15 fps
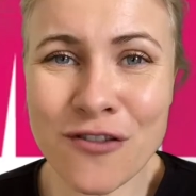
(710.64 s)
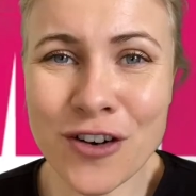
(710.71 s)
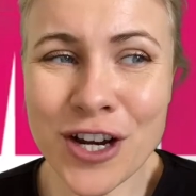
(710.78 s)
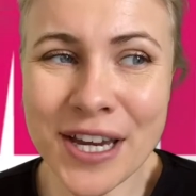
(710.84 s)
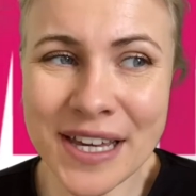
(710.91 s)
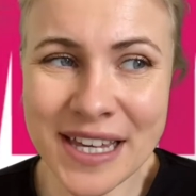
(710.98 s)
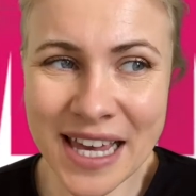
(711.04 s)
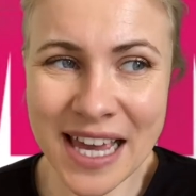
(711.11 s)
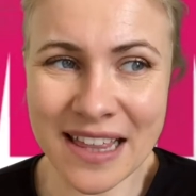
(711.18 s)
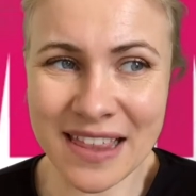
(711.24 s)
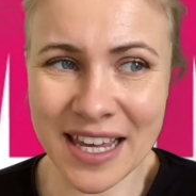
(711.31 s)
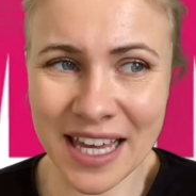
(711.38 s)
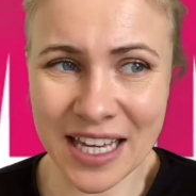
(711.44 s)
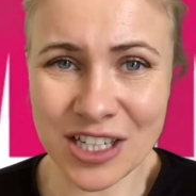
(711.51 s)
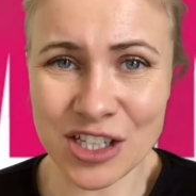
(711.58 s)
year, the
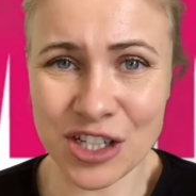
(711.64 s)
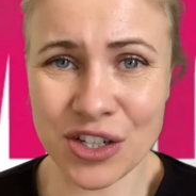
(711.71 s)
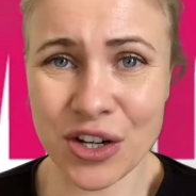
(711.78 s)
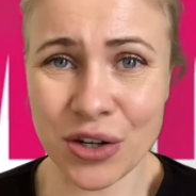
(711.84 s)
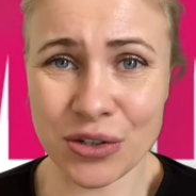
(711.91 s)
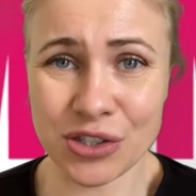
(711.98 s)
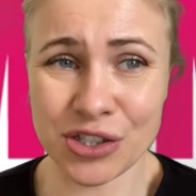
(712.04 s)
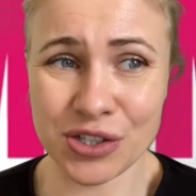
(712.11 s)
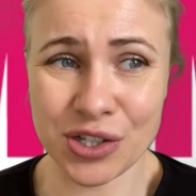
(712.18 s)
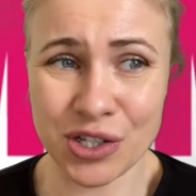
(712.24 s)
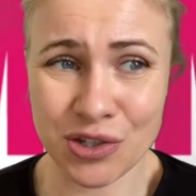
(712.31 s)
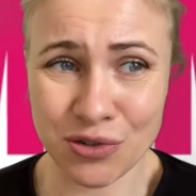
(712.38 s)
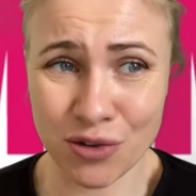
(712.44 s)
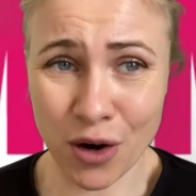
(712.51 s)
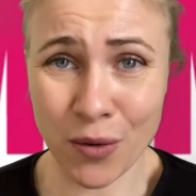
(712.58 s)
Indian Ocean is
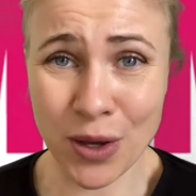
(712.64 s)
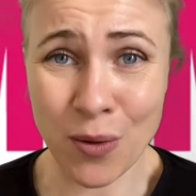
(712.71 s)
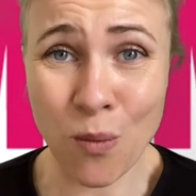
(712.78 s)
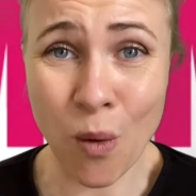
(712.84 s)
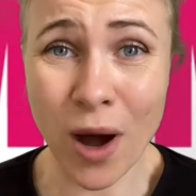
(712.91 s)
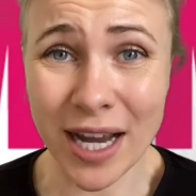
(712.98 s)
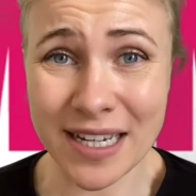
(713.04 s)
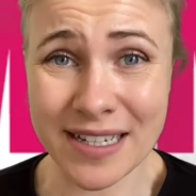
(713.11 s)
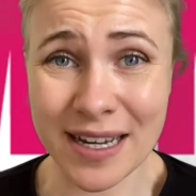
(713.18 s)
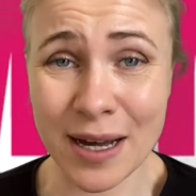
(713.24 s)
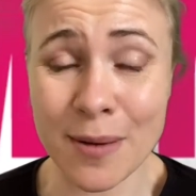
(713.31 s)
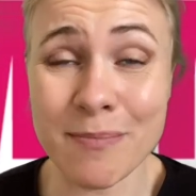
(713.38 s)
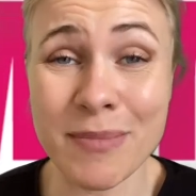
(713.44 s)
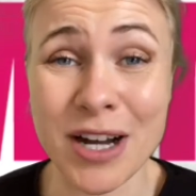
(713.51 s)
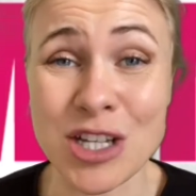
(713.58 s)
growing wider
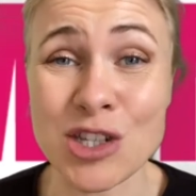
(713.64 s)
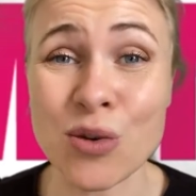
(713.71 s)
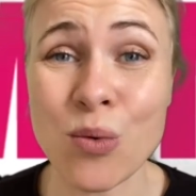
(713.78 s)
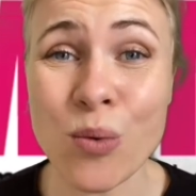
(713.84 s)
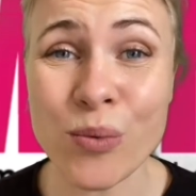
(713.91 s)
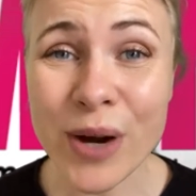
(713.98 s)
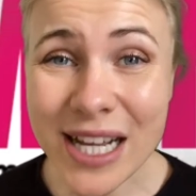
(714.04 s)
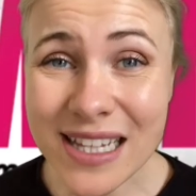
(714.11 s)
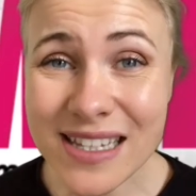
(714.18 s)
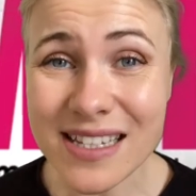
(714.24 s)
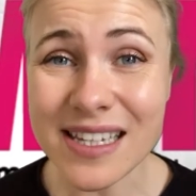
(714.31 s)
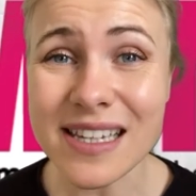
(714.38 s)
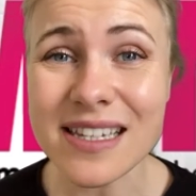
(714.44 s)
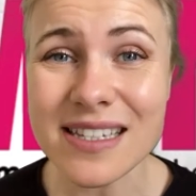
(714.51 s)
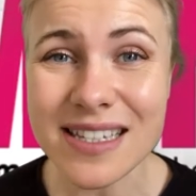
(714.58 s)
by
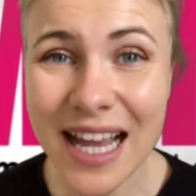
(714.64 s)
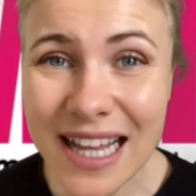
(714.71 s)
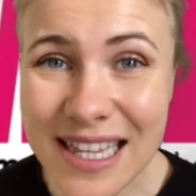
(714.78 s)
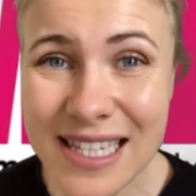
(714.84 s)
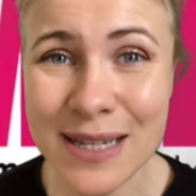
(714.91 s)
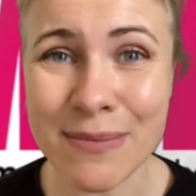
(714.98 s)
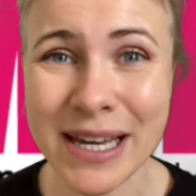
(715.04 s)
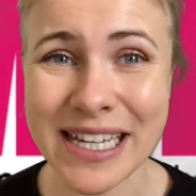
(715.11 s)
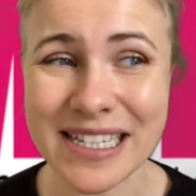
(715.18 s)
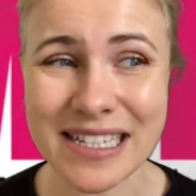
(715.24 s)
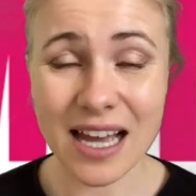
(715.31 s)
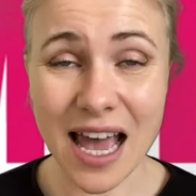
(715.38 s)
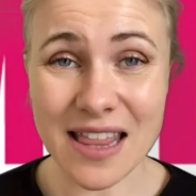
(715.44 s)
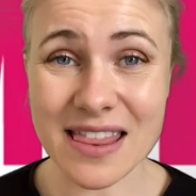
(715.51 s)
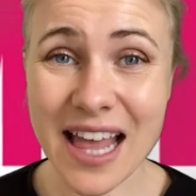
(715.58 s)
20 centimetres,
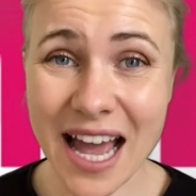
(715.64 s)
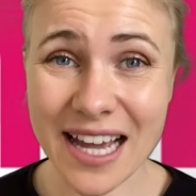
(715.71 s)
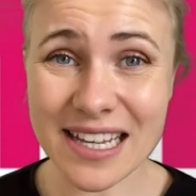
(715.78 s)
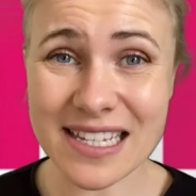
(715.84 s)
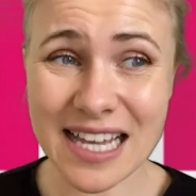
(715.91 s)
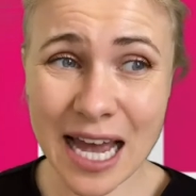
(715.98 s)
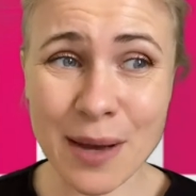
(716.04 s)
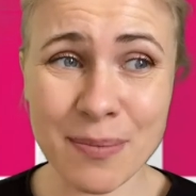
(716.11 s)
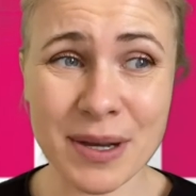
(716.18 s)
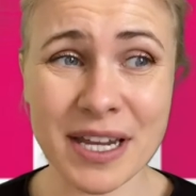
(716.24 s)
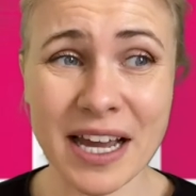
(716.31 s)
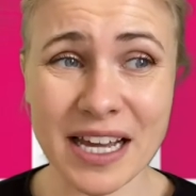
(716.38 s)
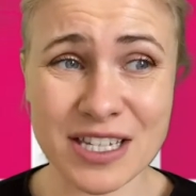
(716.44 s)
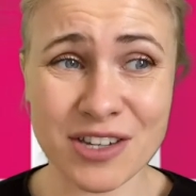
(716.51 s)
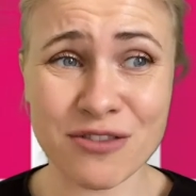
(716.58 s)
and that is happening
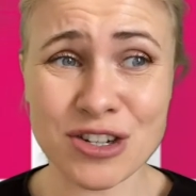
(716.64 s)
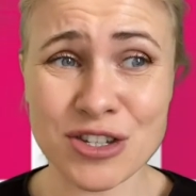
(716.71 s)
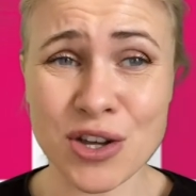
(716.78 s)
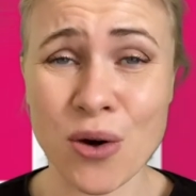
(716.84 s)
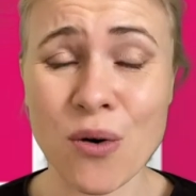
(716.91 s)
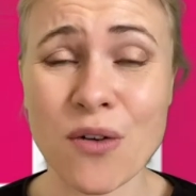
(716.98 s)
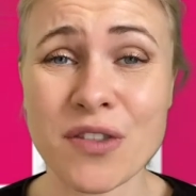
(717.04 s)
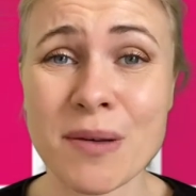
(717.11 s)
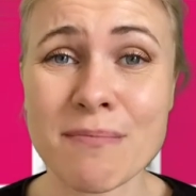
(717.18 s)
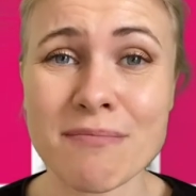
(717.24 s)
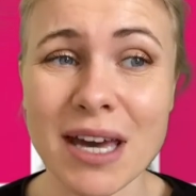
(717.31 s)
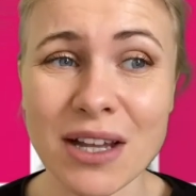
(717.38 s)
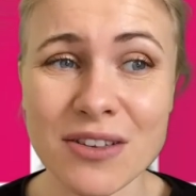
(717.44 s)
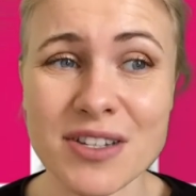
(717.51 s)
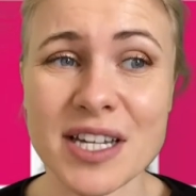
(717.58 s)
as a result of the
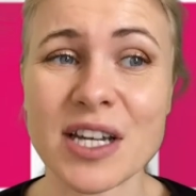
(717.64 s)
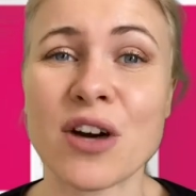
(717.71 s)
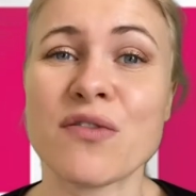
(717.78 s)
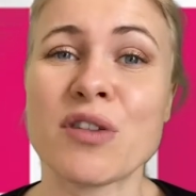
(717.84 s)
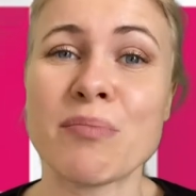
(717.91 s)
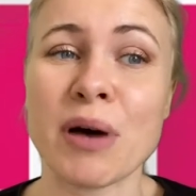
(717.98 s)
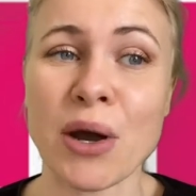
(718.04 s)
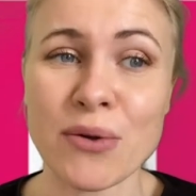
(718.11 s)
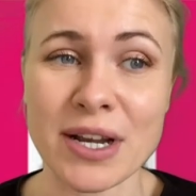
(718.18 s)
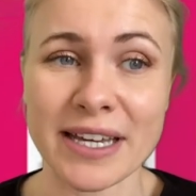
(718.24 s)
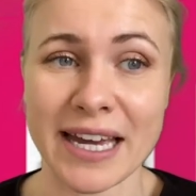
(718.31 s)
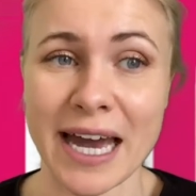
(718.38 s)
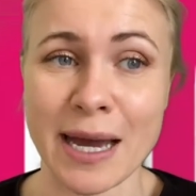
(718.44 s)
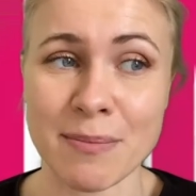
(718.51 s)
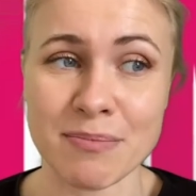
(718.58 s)
melting of the polar
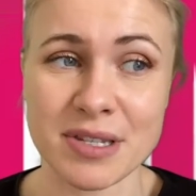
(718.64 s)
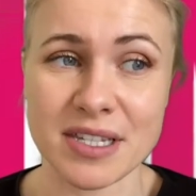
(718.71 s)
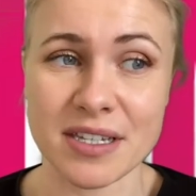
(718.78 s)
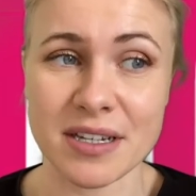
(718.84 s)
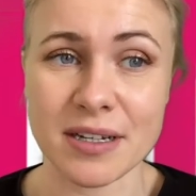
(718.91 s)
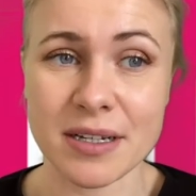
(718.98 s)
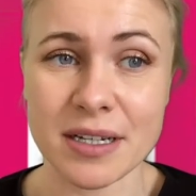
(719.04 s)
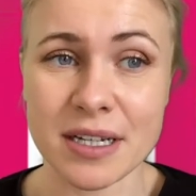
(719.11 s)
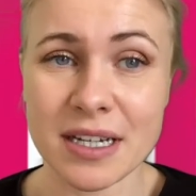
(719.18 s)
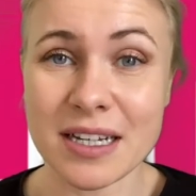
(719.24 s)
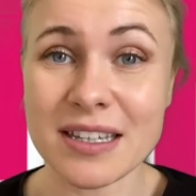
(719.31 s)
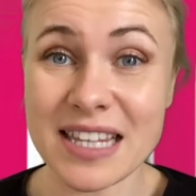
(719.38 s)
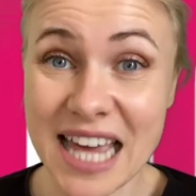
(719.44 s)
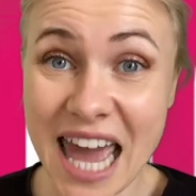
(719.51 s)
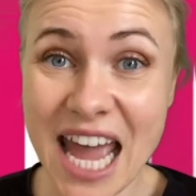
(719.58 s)
caps,
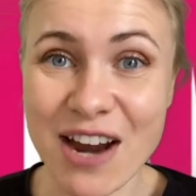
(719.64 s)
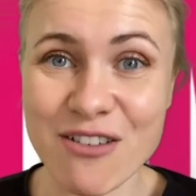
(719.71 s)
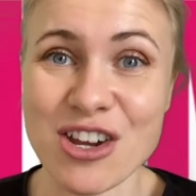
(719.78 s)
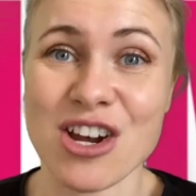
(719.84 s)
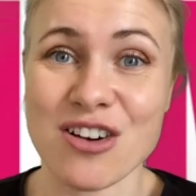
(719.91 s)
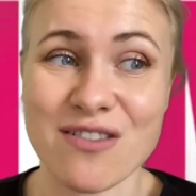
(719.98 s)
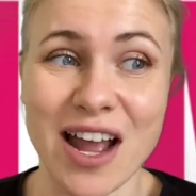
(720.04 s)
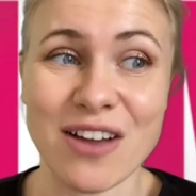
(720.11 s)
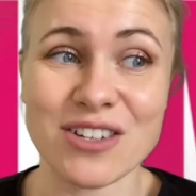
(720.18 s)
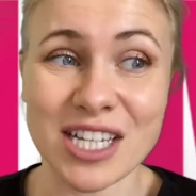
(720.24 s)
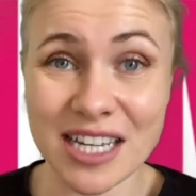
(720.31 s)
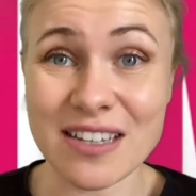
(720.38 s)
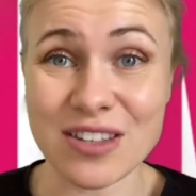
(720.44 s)
the area around either